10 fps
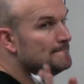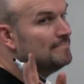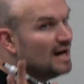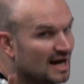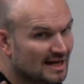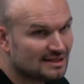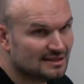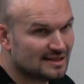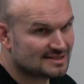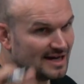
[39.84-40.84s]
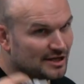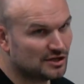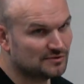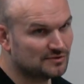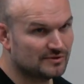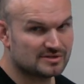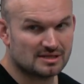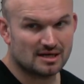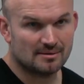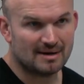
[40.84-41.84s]
But let's kind of go through
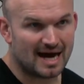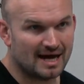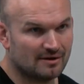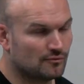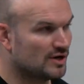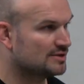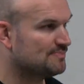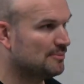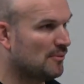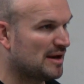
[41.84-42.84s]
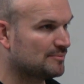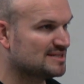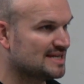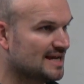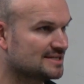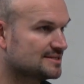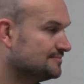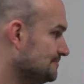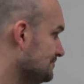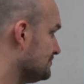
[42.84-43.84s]
some uh, where people make mistakes.
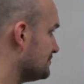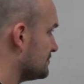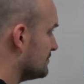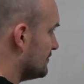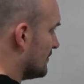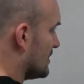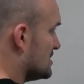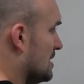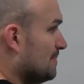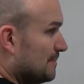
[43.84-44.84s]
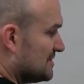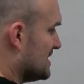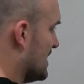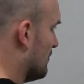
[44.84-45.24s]
Some people say,